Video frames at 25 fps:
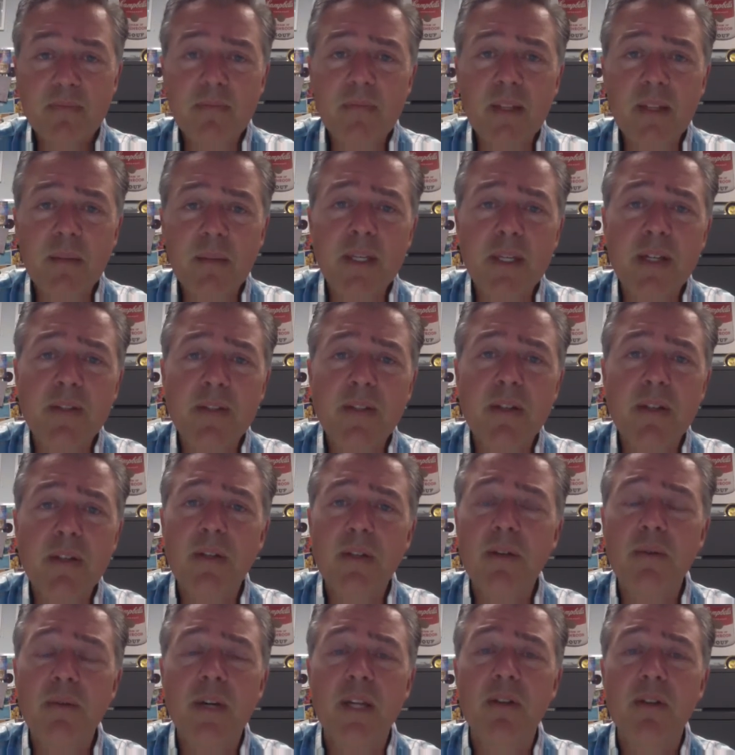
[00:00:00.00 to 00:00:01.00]
Because in the
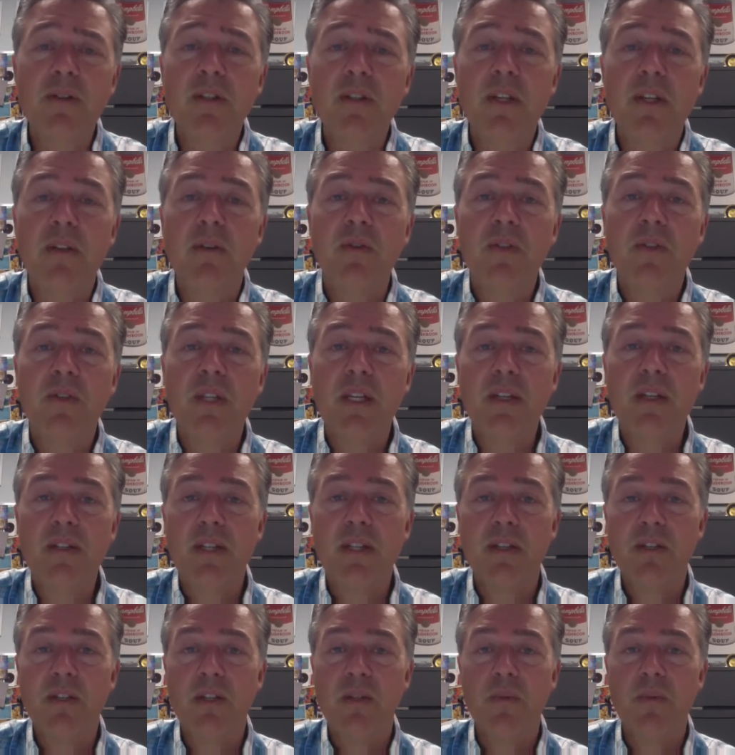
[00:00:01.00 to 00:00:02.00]
new energy, there's things
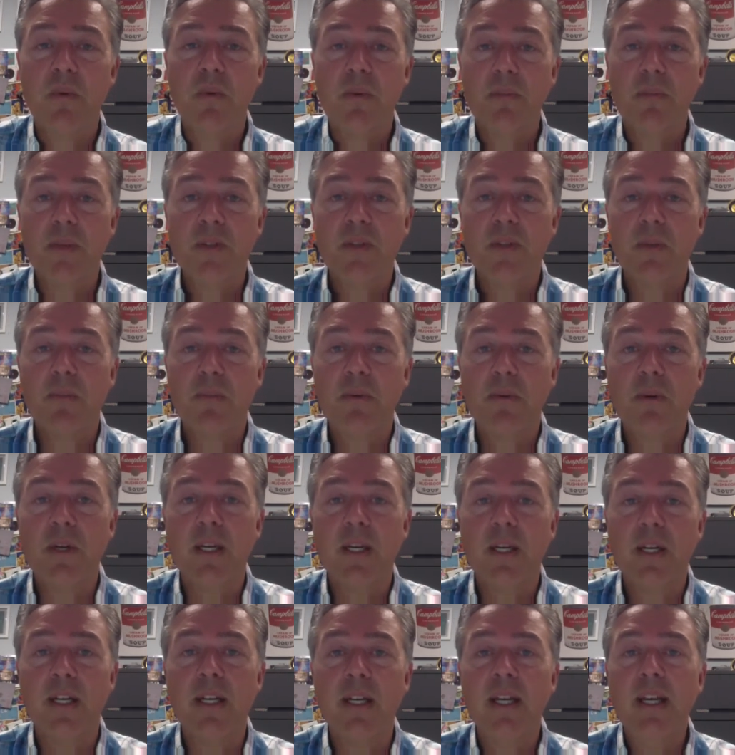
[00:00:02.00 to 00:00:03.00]
that just won't be
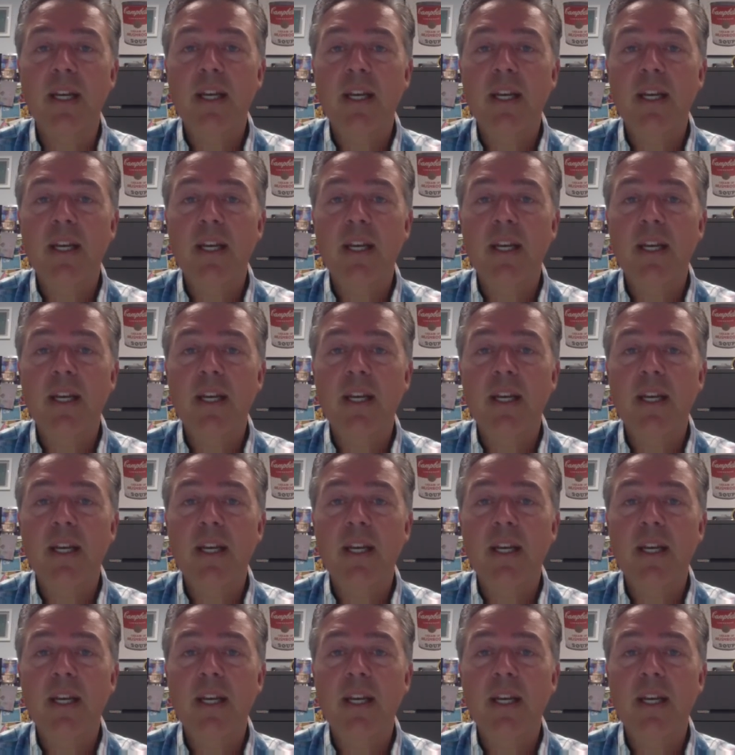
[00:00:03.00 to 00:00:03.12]
supported.